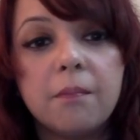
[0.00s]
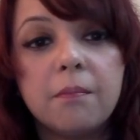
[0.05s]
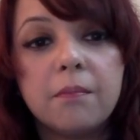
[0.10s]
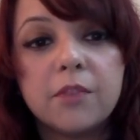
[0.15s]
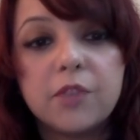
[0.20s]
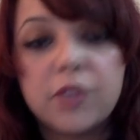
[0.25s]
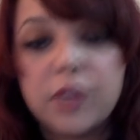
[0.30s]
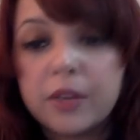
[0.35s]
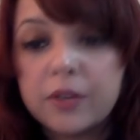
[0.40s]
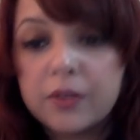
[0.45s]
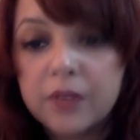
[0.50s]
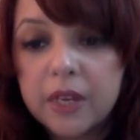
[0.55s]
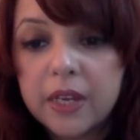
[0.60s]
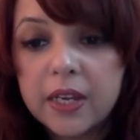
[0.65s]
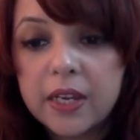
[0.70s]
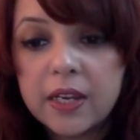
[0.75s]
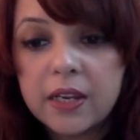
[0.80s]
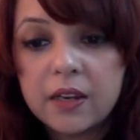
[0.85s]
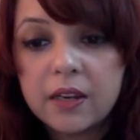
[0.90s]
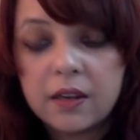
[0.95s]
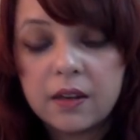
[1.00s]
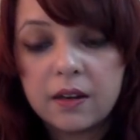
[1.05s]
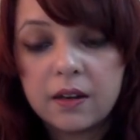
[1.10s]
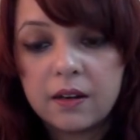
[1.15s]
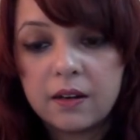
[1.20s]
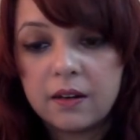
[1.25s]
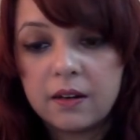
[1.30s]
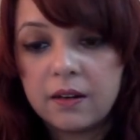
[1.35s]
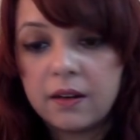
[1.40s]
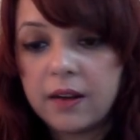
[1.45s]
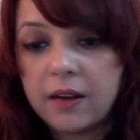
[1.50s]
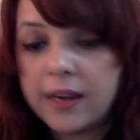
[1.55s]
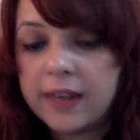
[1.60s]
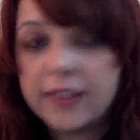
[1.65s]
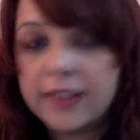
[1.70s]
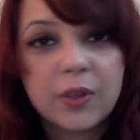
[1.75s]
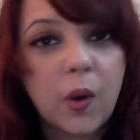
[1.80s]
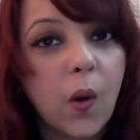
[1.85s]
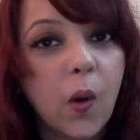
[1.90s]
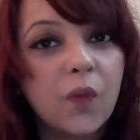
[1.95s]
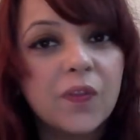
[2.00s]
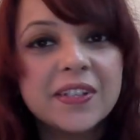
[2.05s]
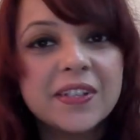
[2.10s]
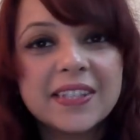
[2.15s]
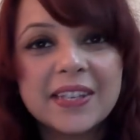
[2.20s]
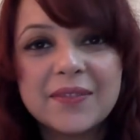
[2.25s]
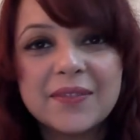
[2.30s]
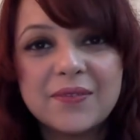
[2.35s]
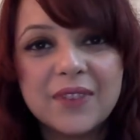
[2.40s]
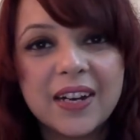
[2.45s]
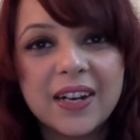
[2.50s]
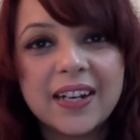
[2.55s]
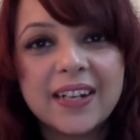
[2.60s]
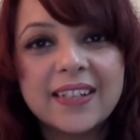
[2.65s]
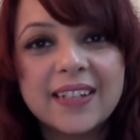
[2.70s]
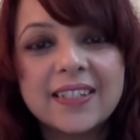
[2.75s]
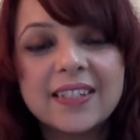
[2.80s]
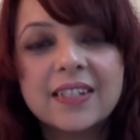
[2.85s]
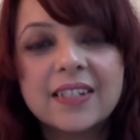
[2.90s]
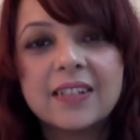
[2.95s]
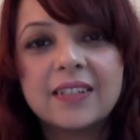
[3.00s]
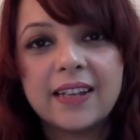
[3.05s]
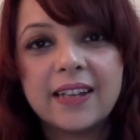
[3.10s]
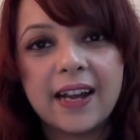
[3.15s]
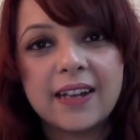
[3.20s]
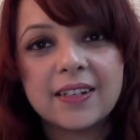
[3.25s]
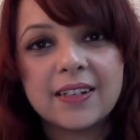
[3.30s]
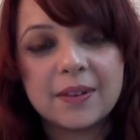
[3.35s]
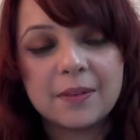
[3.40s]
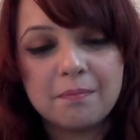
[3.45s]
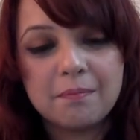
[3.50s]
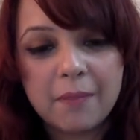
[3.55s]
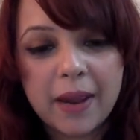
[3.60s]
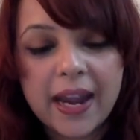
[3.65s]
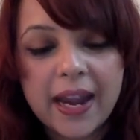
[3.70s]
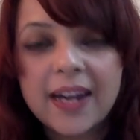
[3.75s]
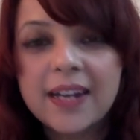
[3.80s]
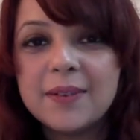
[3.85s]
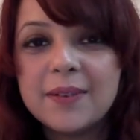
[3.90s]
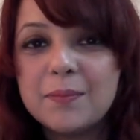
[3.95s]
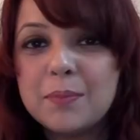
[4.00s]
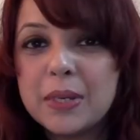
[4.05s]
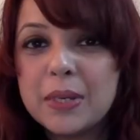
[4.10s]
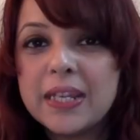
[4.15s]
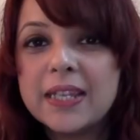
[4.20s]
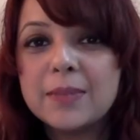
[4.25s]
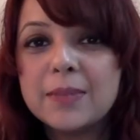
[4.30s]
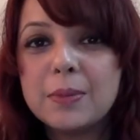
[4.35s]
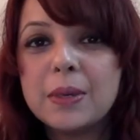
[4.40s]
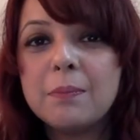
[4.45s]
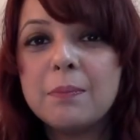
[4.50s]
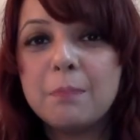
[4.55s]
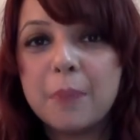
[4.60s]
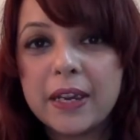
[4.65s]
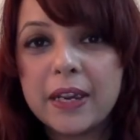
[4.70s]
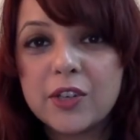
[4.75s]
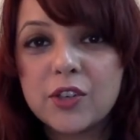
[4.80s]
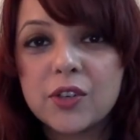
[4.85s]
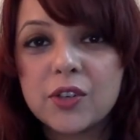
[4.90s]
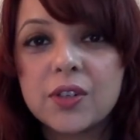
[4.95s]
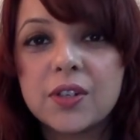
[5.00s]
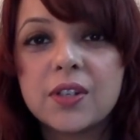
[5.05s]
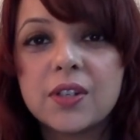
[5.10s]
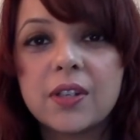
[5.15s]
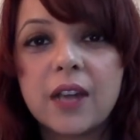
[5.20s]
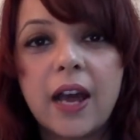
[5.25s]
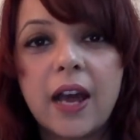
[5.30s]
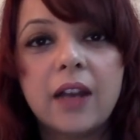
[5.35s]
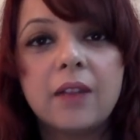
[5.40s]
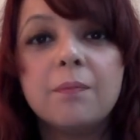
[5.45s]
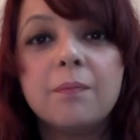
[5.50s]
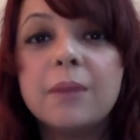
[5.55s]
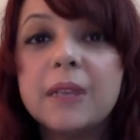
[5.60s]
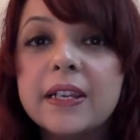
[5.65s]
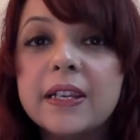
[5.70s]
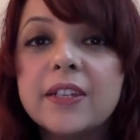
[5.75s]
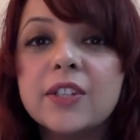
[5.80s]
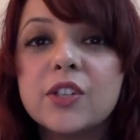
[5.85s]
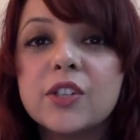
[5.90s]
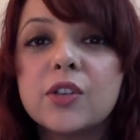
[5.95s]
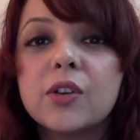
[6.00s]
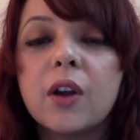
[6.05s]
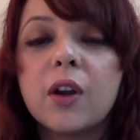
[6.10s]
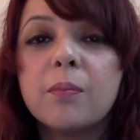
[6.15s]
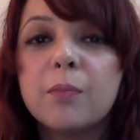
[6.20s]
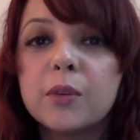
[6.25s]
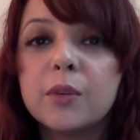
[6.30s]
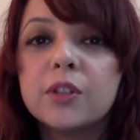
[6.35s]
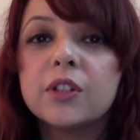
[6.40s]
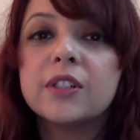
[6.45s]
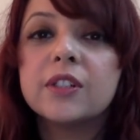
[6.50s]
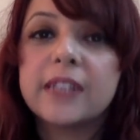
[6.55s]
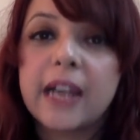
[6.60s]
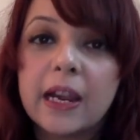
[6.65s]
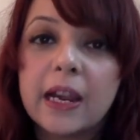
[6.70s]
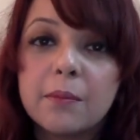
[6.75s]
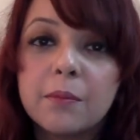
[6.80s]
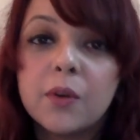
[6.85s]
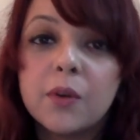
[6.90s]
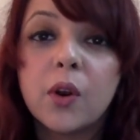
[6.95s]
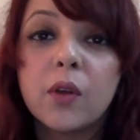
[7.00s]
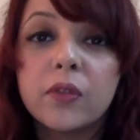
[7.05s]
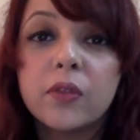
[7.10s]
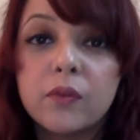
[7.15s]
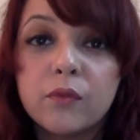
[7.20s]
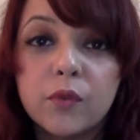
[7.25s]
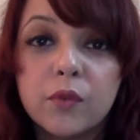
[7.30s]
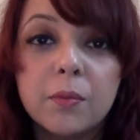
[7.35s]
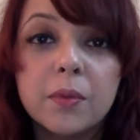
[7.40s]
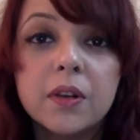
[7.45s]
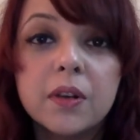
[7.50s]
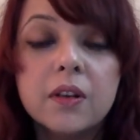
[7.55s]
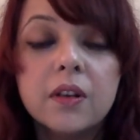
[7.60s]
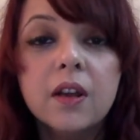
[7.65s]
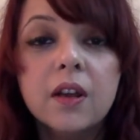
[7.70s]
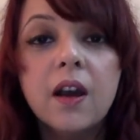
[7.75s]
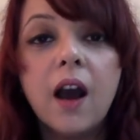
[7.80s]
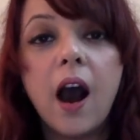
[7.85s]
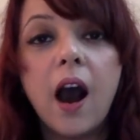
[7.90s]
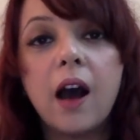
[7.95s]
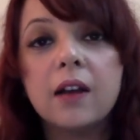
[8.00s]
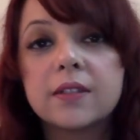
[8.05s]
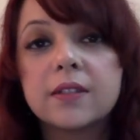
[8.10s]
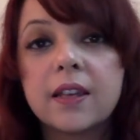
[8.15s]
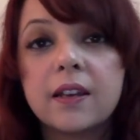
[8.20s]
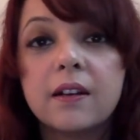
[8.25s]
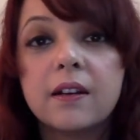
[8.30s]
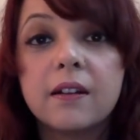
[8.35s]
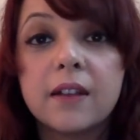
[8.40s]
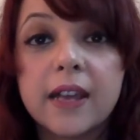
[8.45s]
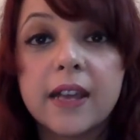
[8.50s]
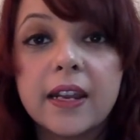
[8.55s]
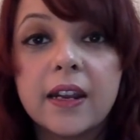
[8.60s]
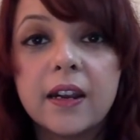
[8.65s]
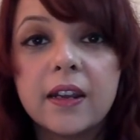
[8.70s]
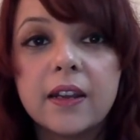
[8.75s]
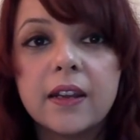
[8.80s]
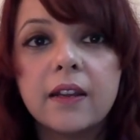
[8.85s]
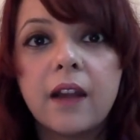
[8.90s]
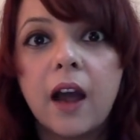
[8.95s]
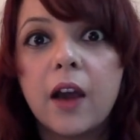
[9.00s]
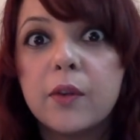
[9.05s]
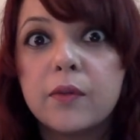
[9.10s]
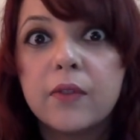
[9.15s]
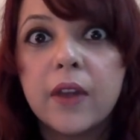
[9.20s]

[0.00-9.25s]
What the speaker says: generally it is always advised that men, please be patient, and please do not put a timer on the woman, asking her again and again, are you